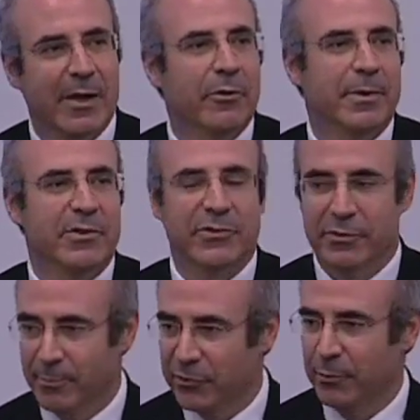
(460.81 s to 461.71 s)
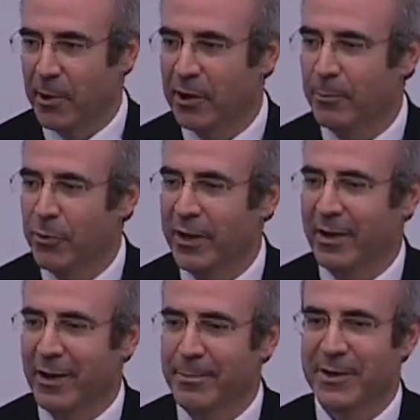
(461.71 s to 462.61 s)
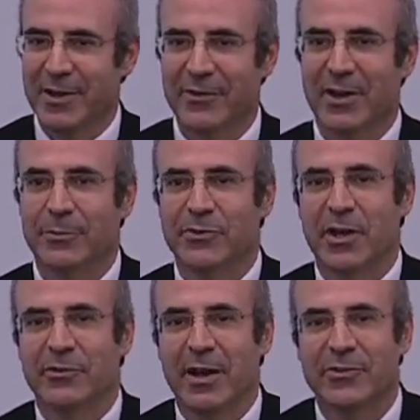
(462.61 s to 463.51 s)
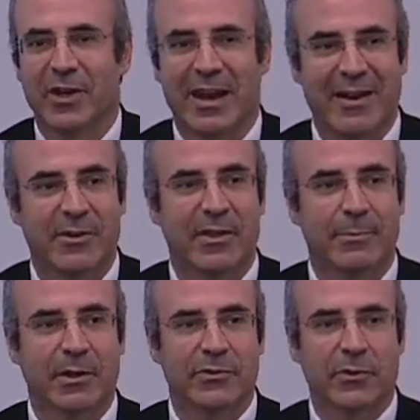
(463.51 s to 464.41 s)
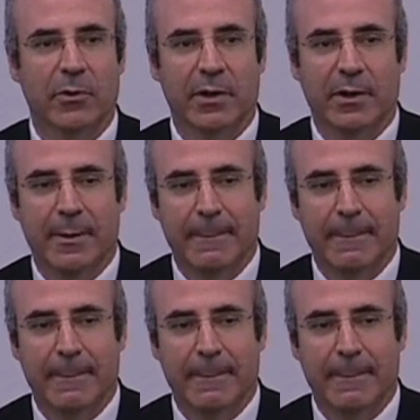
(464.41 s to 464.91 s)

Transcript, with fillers: That would be just the most remarkable thing, a company ten times the size of Exxon, everything being stolen.